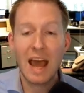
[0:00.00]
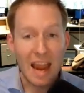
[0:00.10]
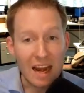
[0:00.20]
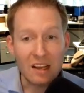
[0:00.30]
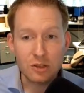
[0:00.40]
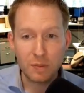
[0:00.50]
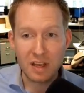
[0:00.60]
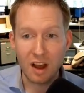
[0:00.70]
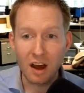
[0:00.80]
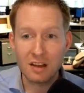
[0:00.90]
It is
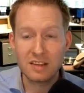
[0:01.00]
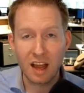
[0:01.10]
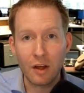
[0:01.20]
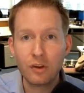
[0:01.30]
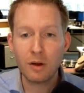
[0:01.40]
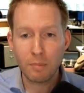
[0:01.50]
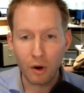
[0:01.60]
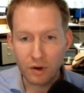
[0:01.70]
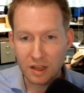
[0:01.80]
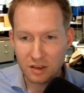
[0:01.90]
because the other
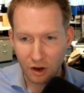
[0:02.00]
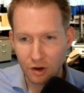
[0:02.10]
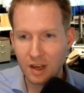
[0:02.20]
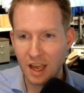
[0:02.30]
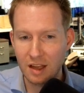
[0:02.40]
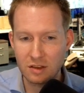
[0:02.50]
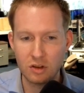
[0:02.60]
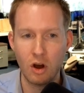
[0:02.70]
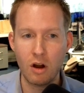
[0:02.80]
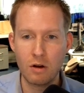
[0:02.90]
component to hurricanes
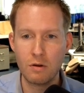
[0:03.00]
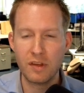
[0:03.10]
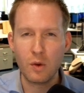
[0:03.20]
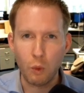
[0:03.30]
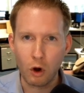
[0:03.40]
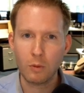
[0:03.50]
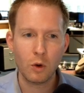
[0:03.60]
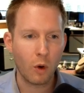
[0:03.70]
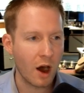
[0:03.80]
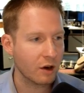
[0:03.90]
are the warmer
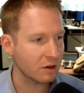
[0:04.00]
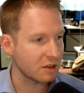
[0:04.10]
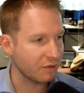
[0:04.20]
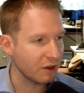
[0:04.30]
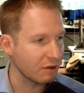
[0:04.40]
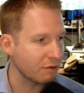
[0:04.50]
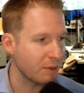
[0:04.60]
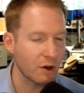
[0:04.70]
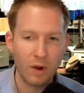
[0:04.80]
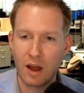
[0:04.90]
waters. If you've
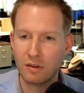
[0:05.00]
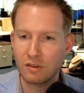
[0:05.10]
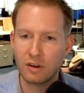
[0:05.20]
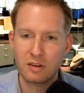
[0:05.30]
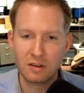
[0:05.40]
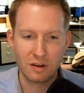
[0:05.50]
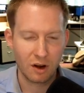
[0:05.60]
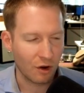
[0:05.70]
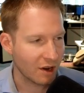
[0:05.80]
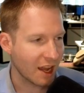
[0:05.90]
been around
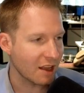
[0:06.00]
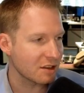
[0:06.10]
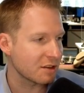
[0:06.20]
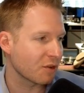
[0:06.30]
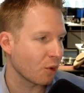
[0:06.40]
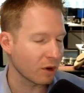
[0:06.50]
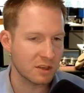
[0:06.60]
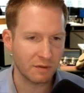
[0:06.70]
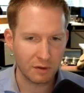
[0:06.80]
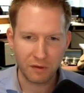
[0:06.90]
hurricanes, of course,
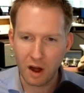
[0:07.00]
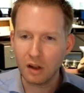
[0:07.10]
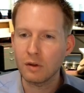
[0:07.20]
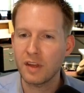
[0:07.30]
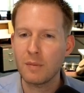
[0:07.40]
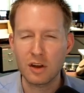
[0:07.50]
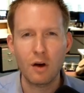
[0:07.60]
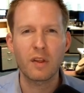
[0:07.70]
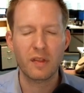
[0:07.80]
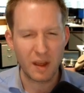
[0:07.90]
if you followed them, you
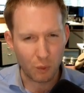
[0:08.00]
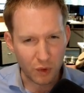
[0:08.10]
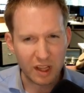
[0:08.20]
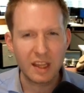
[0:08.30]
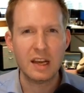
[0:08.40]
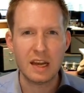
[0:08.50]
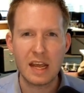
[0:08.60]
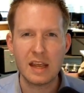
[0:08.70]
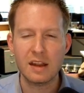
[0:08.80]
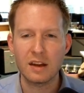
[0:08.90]
know that they really
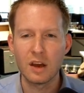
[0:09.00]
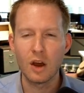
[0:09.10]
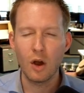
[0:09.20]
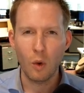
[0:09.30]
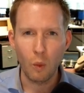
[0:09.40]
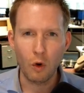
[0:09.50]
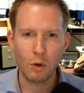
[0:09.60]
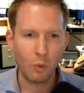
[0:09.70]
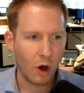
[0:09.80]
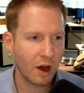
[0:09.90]
need
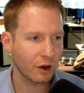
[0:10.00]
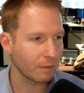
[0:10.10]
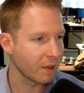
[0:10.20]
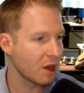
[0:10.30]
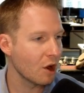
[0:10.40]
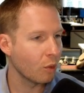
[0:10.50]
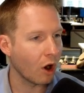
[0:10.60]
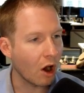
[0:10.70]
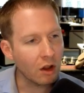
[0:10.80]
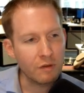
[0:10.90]
warm water. Well,
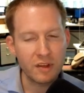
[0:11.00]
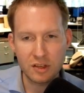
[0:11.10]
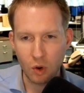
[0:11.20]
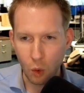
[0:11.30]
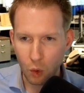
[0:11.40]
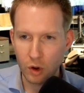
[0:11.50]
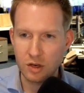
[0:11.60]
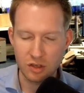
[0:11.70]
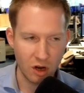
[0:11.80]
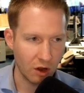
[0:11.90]
all of this
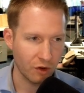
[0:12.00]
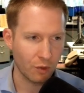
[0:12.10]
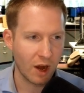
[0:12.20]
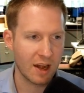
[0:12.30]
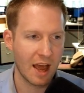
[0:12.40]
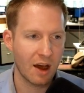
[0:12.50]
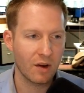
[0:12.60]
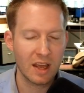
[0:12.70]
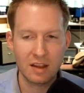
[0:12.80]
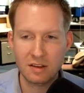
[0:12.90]
orange color right now
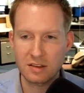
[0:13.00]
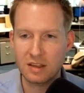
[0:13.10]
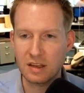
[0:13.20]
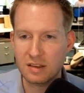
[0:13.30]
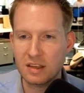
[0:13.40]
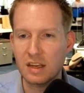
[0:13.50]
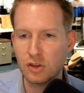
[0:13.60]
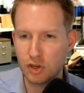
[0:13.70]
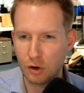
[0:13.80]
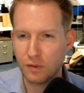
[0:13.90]
is the sea
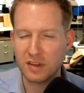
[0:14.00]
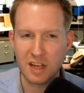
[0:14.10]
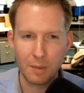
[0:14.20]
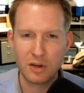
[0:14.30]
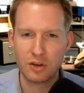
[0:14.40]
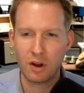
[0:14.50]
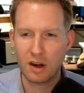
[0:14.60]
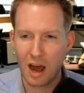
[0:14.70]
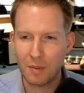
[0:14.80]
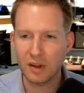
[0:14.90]
surface temperature
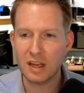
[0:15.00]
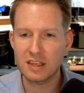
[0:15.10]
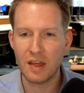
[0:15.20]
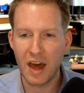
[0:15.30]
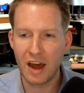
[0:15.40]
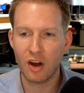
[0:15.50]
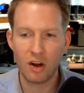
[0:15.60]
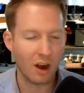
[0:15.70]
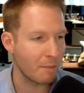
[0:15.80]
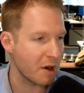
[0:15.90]
anomalies that
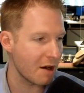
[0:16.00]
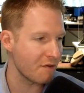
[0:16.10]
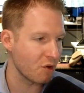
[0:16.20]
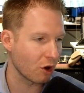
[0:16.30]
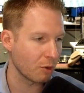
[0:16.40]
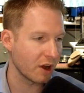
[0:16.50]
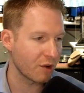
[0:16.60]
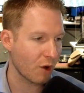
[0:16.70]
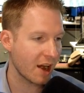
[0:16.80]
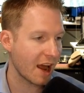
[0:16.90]
are above normal. And
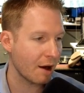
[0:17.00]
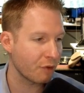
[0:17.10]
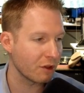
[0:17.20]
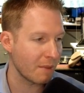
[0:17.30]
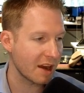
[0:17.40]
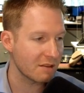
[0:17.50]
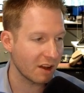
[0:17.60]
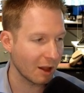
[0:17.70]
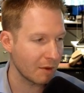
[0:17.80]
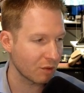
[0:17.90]
right now through the main
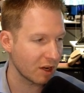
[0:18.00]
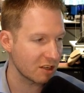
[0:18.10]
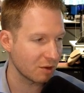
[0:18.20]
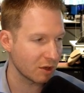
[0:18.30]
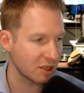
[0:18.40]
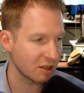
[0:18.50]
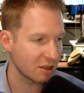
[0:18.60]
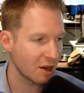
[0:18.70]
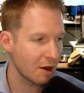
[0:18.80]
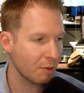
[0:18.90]
development region, which is
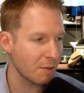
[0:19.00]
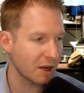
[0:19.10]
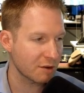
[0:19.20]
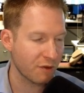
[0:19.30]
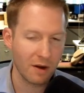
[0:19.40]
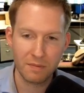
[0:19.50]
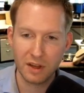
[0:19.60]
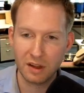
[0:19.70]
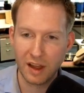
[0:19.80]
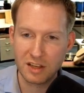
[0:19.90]
pretty much from
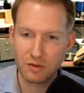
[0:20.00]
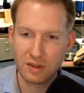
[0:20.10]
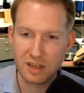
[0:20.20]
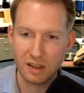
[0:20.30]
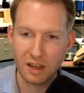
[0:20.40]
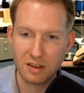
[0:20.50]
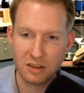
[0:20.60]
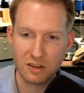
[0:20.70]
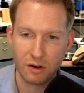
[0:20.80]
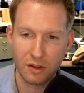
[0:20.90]
the Lesser Antilles, the
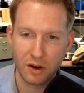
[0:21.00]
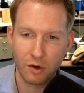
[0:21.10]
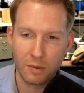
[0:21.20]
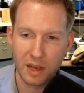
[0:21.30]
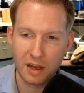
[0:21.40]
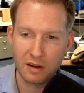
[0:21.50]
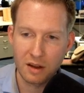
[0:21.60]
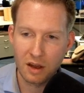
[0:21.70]
start of the Caribbean,